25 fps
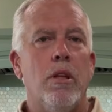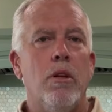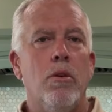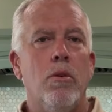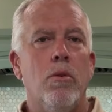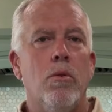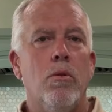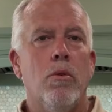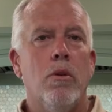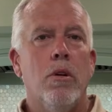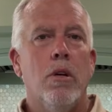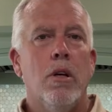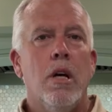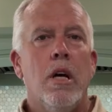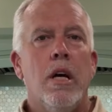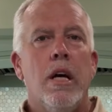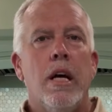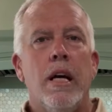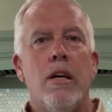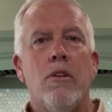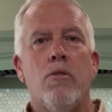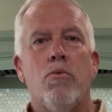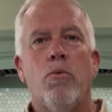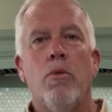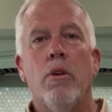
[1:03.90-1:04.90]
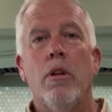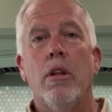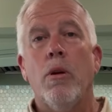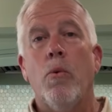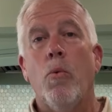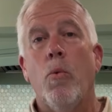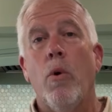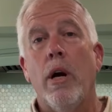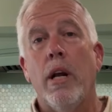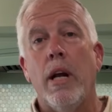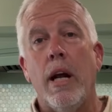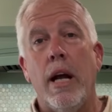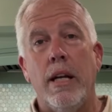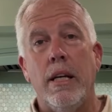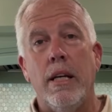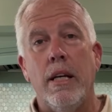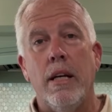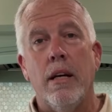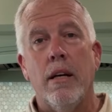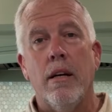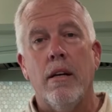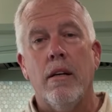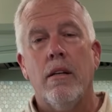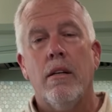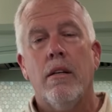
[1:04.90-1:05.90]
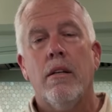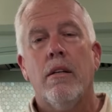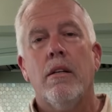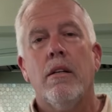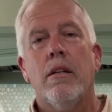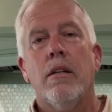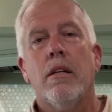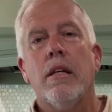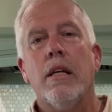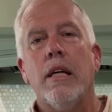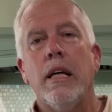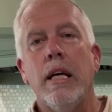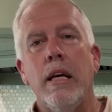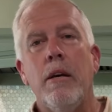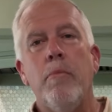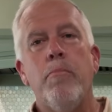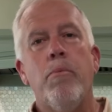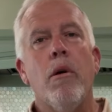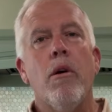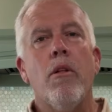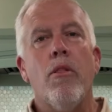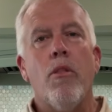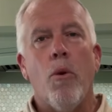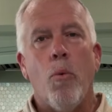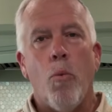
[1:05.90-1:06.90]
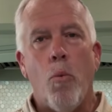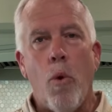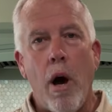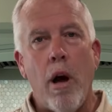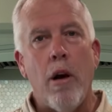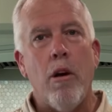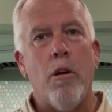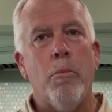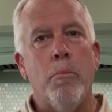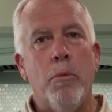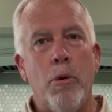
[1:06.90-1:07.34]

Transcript: you is really one idea. Keep the water